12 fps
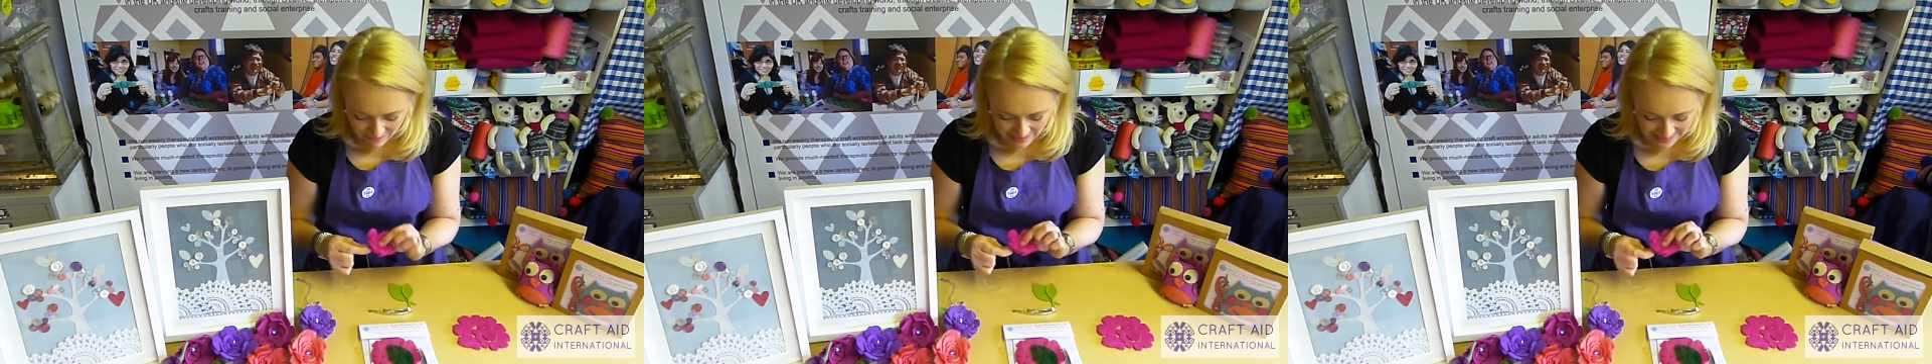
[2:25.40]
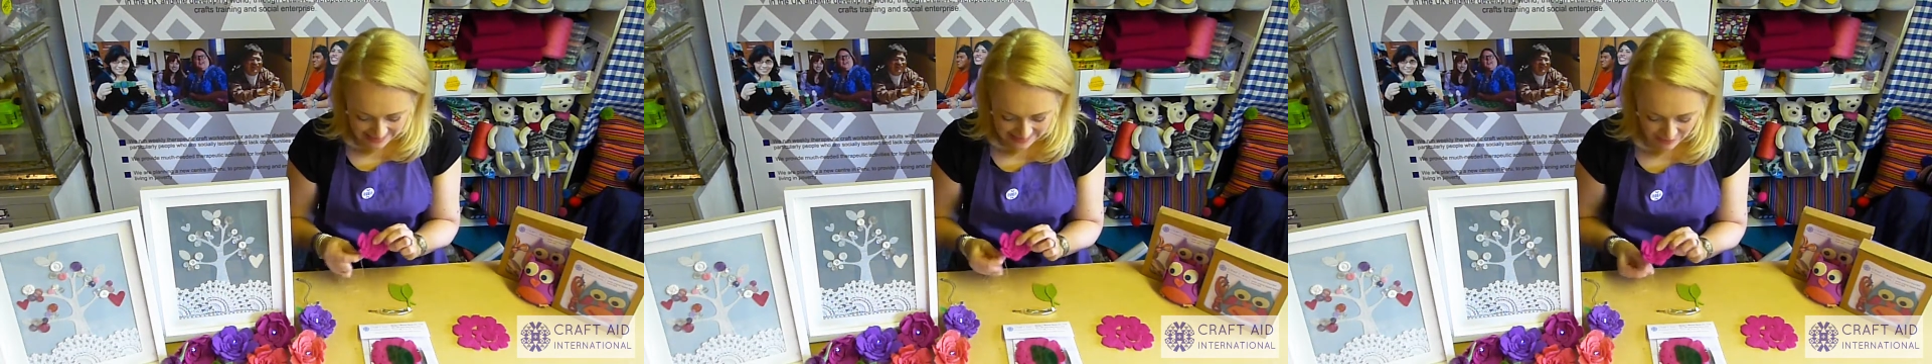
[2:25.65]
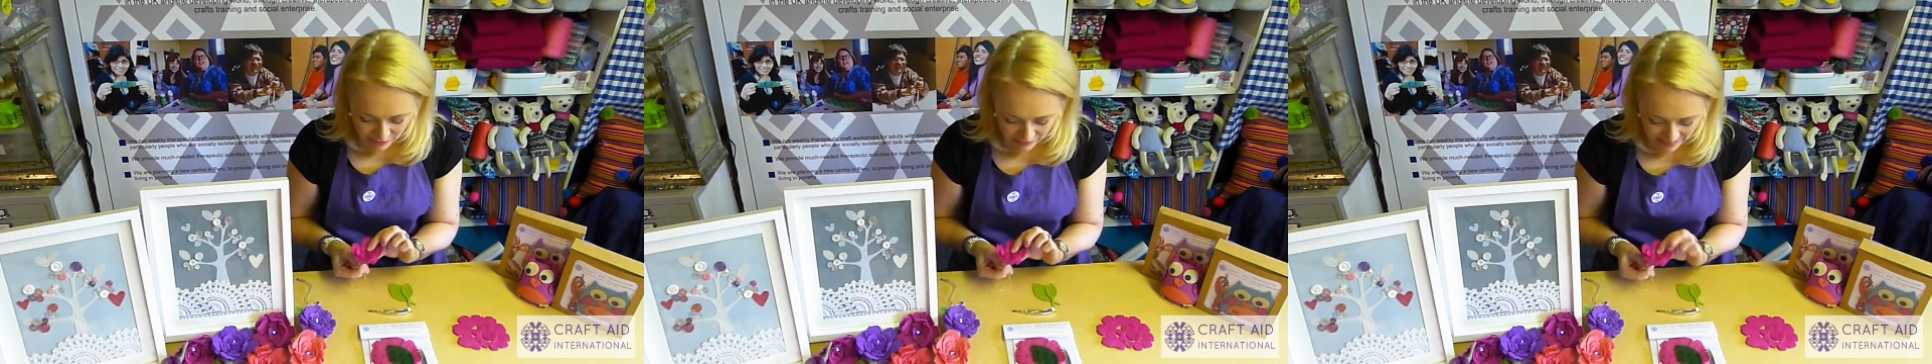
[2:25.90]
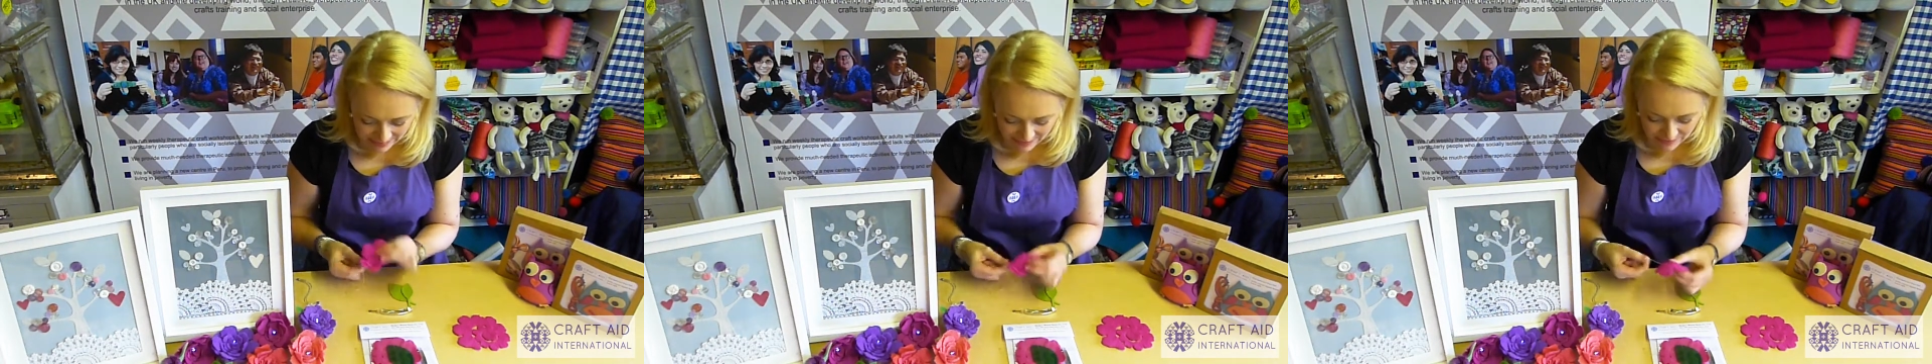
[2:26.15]
really see the
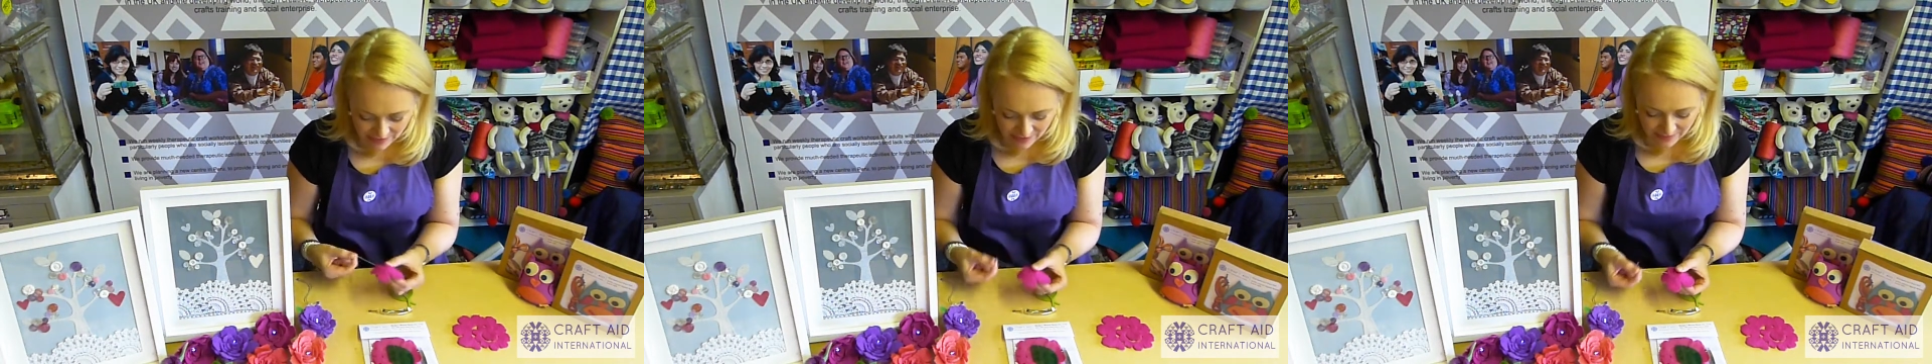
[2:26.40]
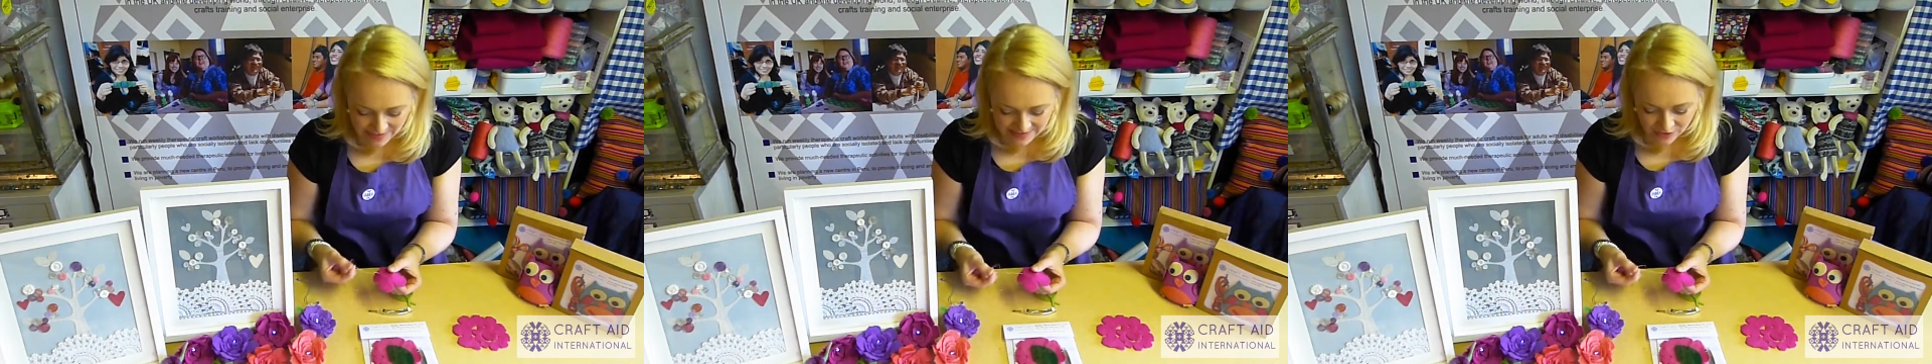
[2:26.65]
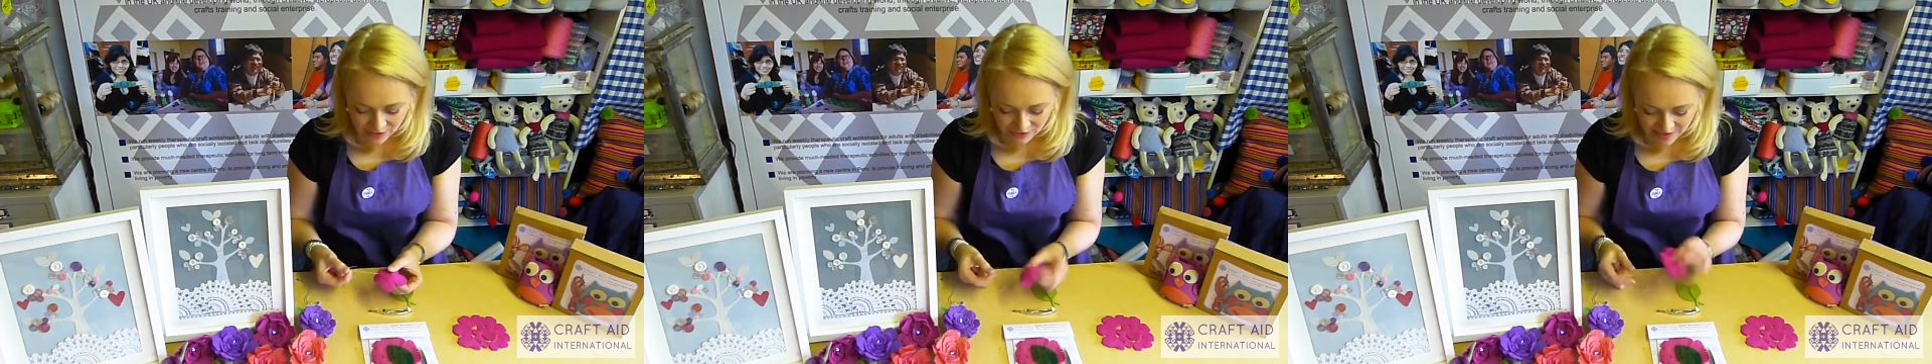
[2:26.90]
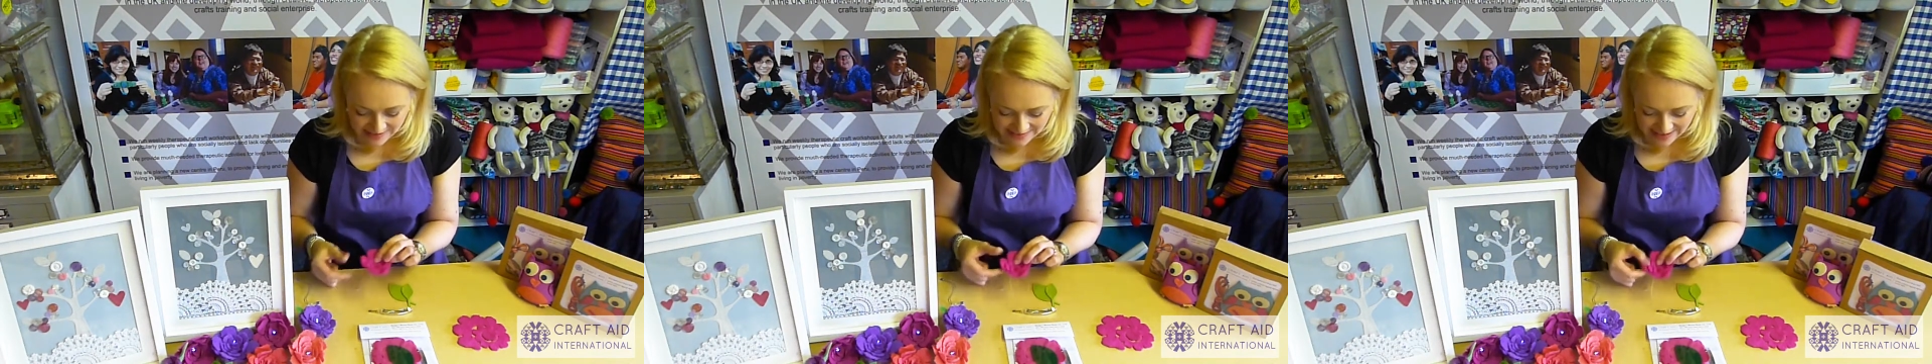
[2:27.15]
thread even though it's a
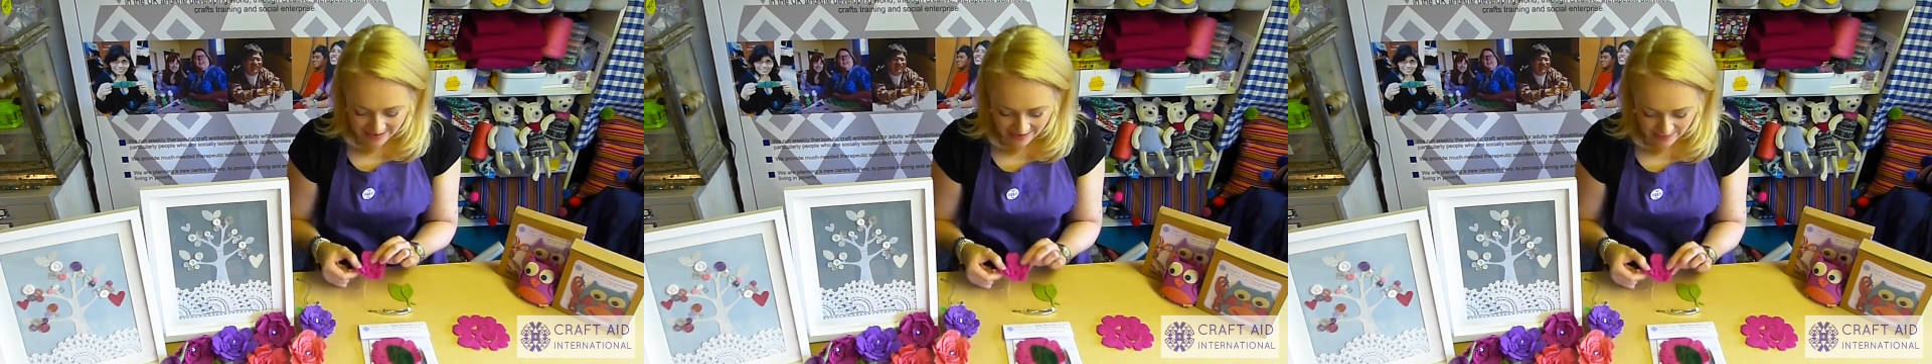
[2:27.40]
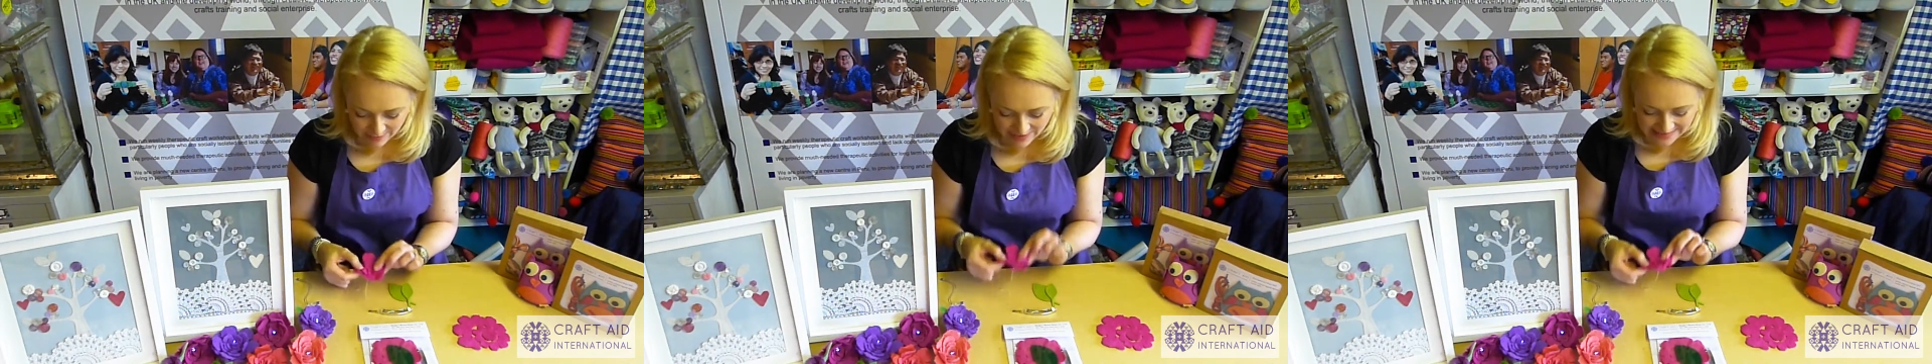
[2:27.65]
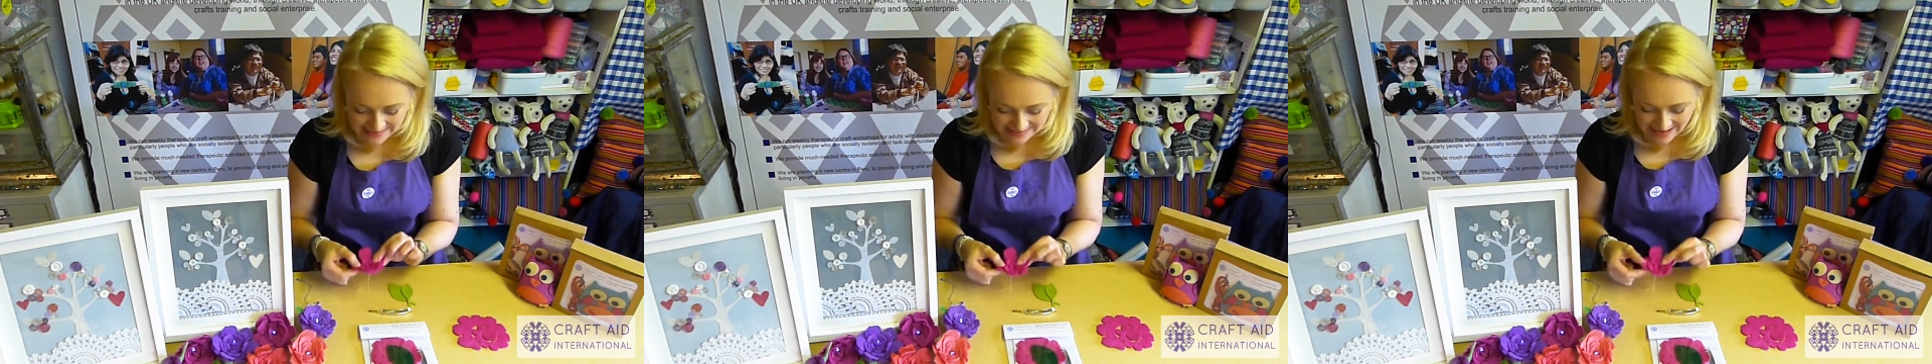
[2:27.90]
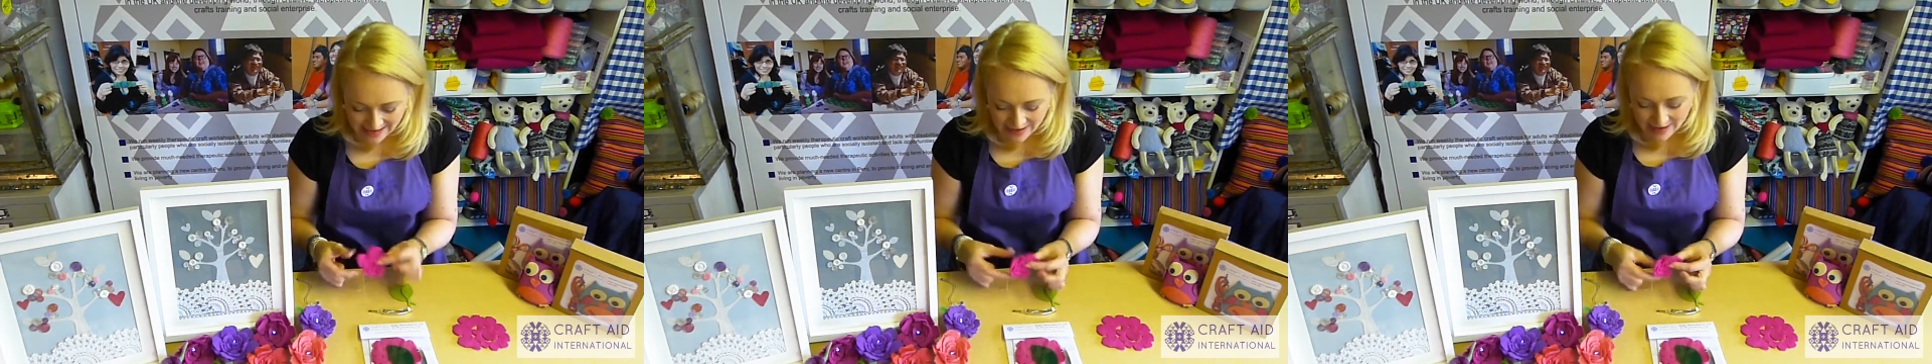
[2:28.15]
contrasting colour, but as I
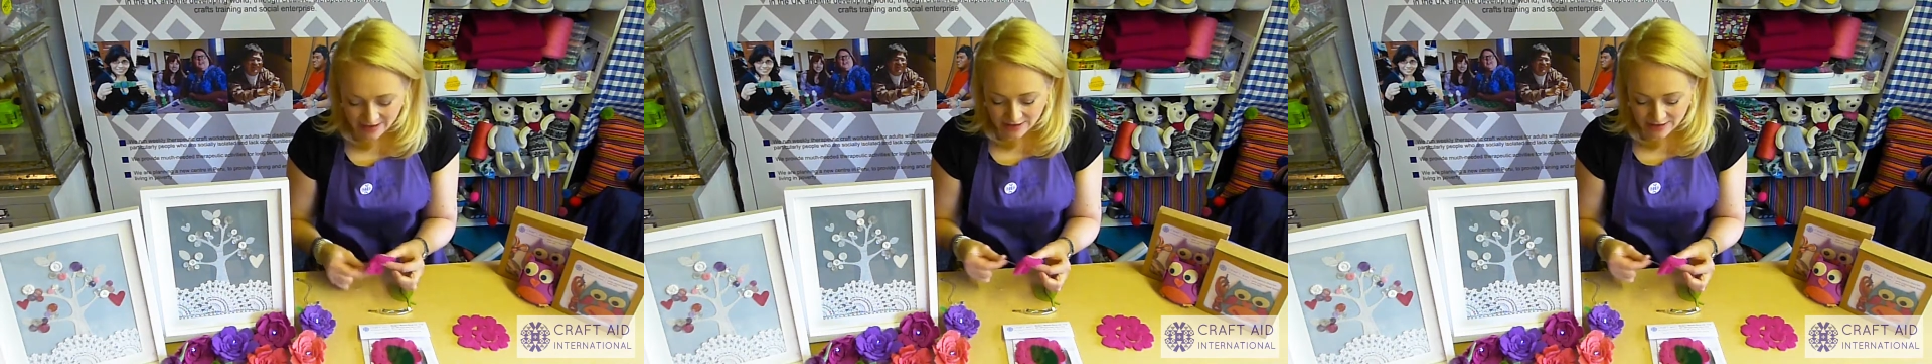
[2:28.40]
say,